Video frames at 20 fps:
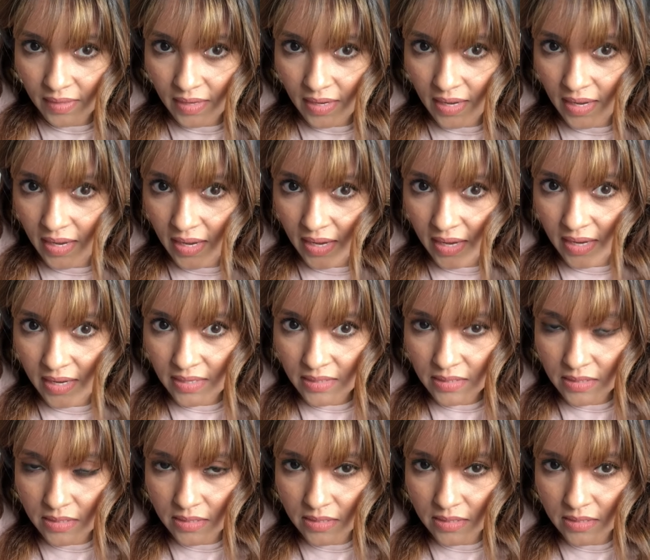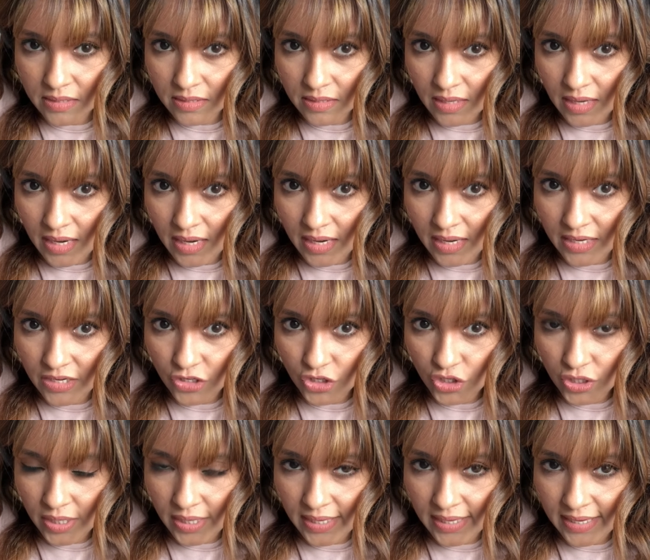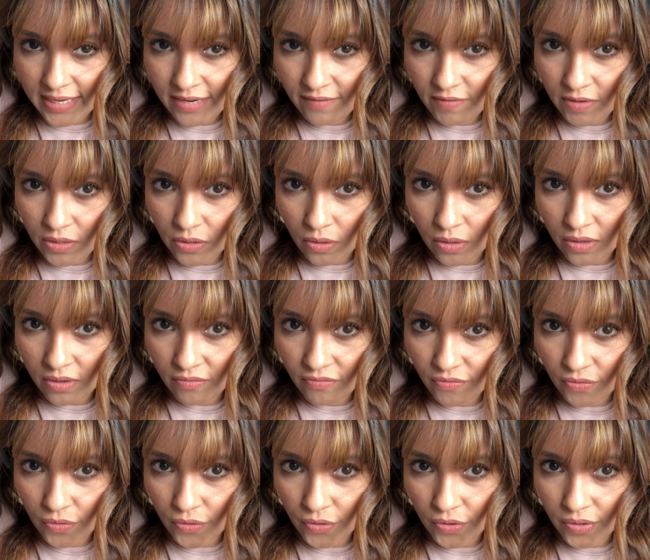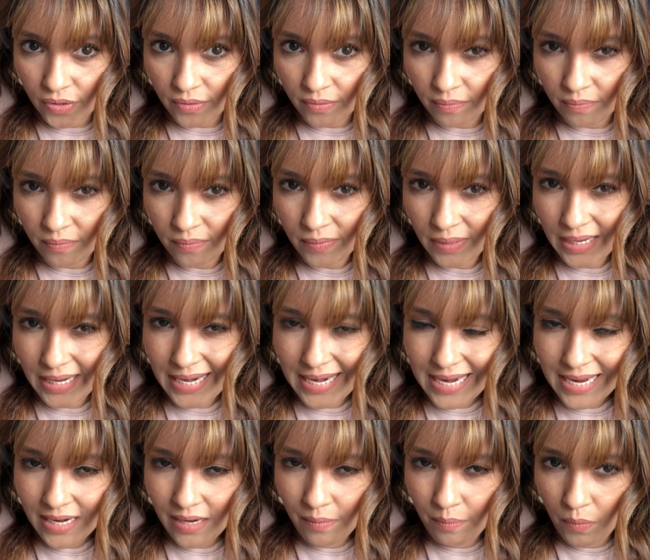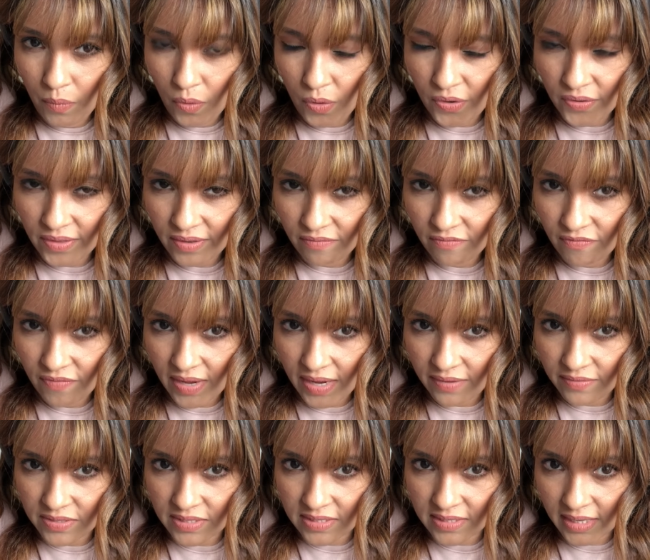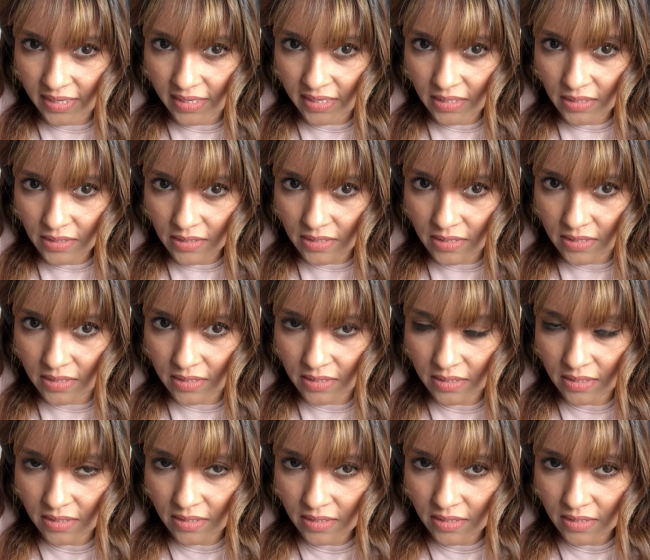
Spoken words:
and I shall leave it on for a little more than 5 seconds.